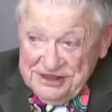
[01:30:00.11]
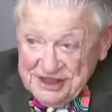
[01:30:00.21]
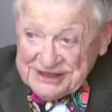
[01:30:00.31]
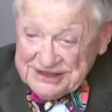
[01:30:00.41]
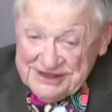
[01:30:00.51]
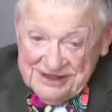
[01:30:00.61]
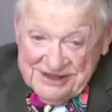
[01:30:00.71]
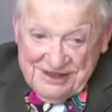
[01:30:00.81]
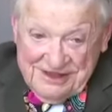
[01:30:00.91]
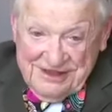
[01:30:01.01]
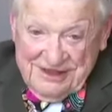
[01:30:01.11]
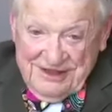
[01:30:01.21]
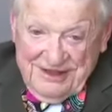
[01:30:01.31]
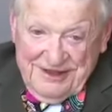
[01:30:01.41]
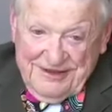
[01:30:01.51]
Yeah.
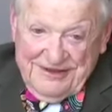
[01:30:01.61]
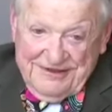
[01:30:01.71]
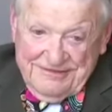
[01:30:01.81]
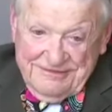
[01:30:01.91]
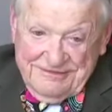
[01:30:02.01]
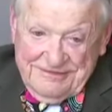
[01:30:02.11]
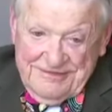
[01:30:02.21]
Um,